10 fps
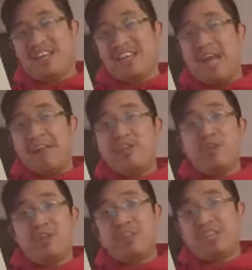like
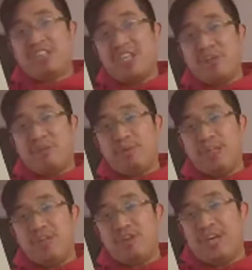everyone in this chat room
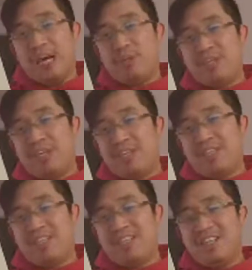right now,
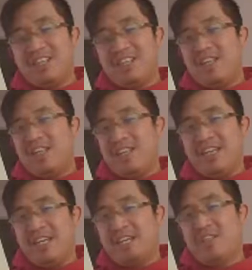Gabriella,
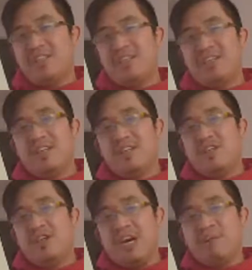Ileana,
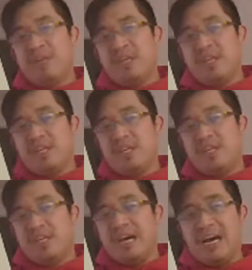Dominic,
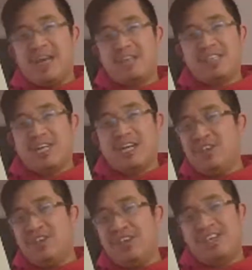Isaac,
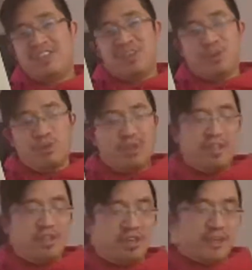all you guys are
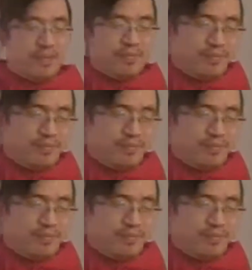really great.